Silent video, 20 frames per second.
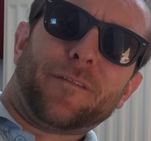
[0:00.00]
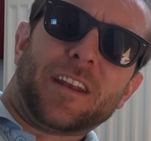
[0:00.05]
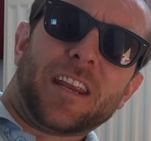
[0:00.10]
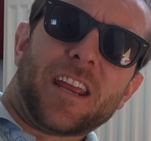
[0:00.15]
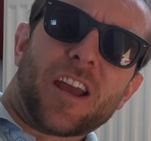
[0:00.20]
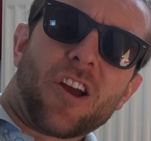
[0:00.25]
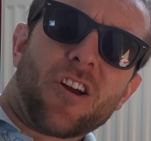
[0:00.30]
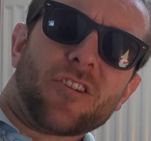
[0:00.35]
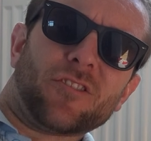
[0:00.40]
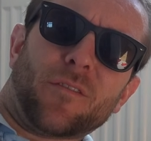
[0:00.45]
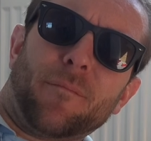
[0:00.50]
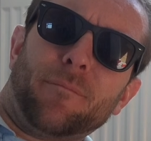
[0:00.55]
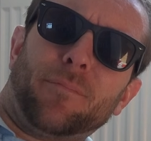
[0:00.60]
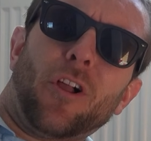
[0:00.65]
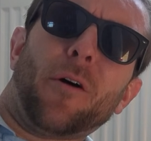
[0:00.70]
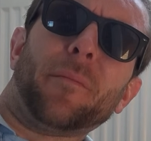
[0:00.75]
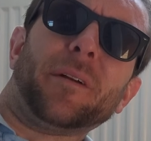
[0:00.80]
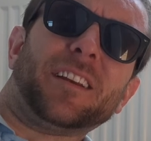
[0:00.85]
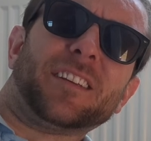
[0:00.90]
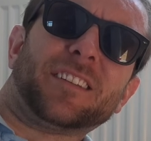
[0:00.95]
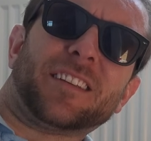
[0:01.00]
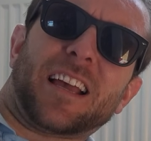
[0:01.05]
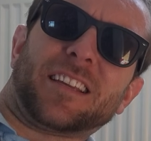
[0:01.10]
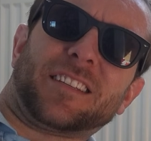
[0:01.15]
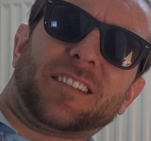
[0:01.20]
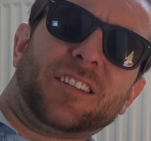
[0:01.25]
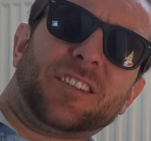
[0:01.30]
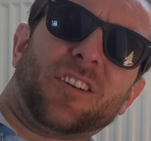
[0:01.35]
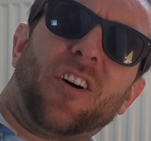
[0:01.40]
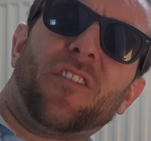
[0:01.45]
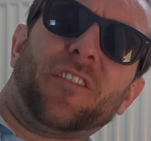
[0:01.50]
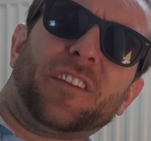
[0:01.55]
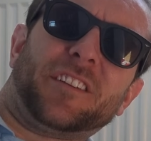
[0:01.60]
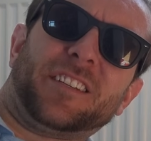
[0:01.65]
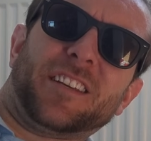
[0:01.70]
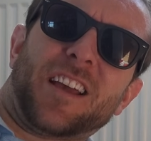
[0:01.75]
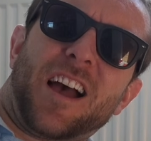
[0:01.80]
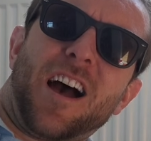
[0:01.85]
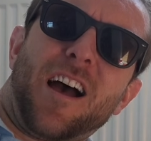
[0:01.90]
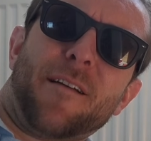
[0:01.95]
videos on plumbing disasters all the
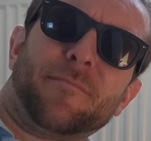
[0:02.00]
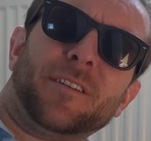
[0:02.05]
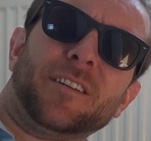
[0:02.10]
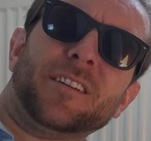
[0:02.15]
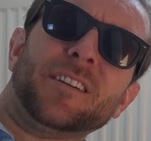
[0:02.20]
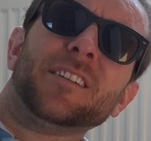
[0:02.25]
time,